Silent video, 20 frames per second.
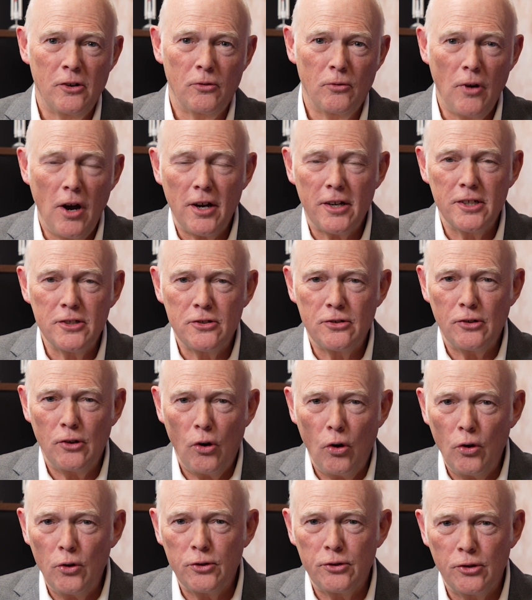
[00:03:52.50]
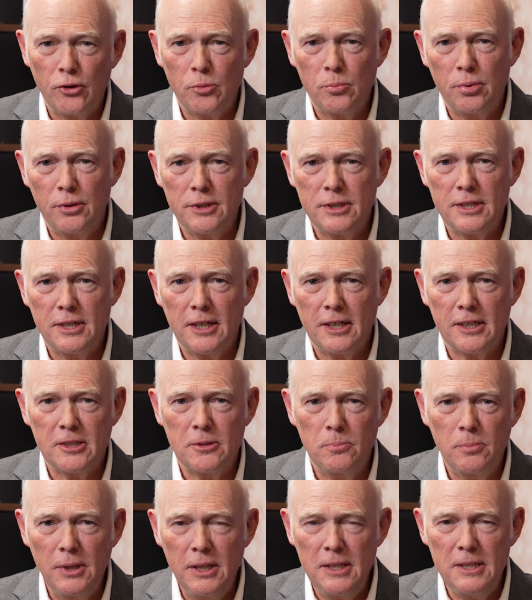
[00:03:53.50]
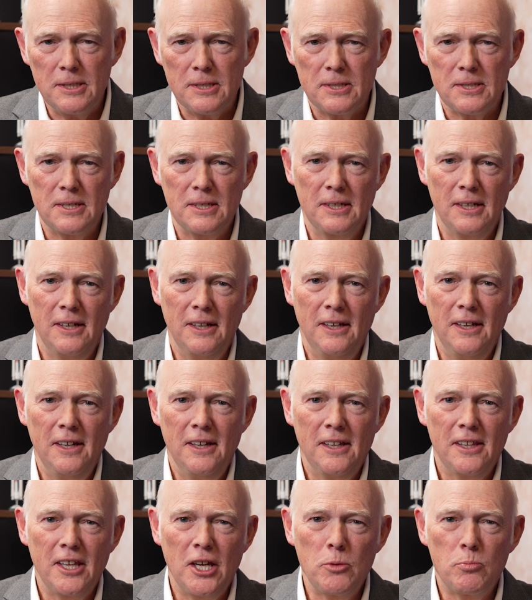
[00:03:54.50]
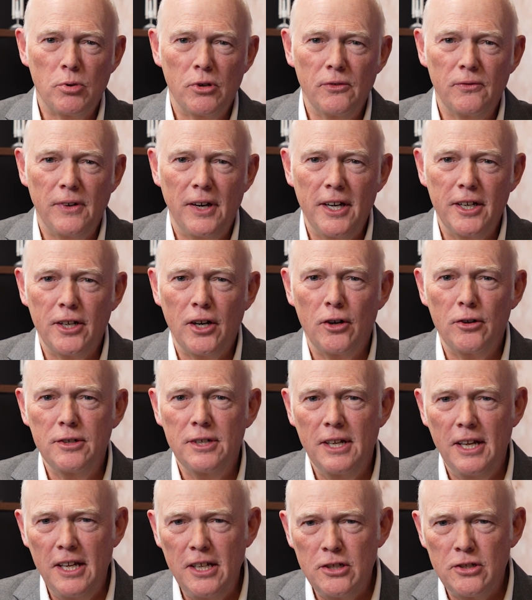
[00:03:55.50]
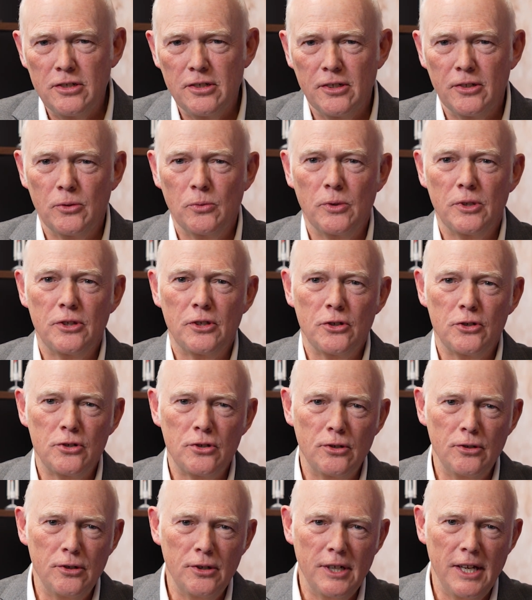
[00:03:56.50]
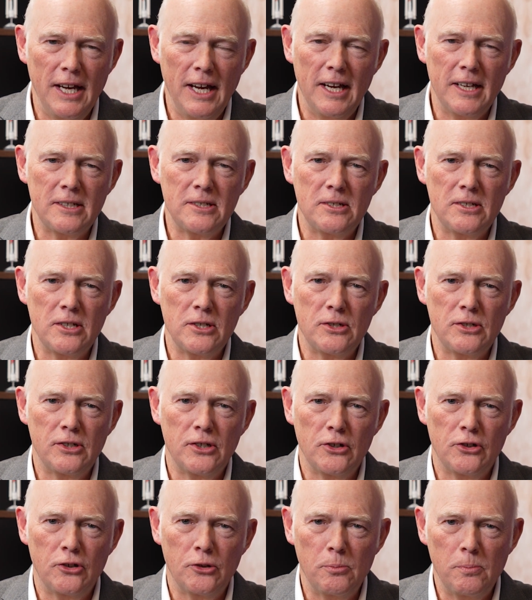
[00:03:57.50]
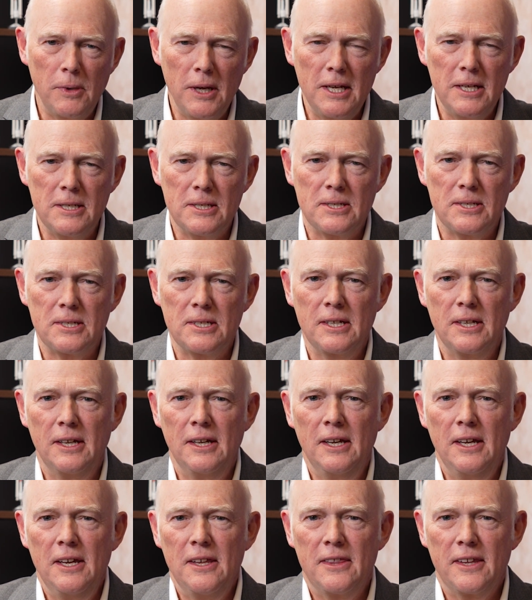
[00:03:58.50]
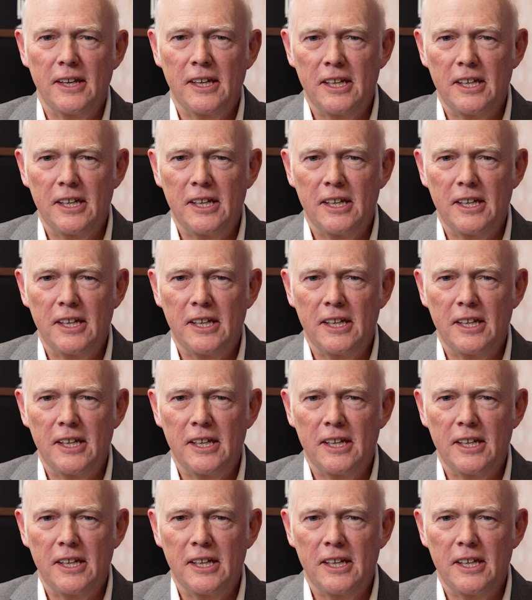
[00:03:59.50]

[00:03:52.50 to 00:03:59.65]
Rockets also protect peace. They provide our nation with assured access to space the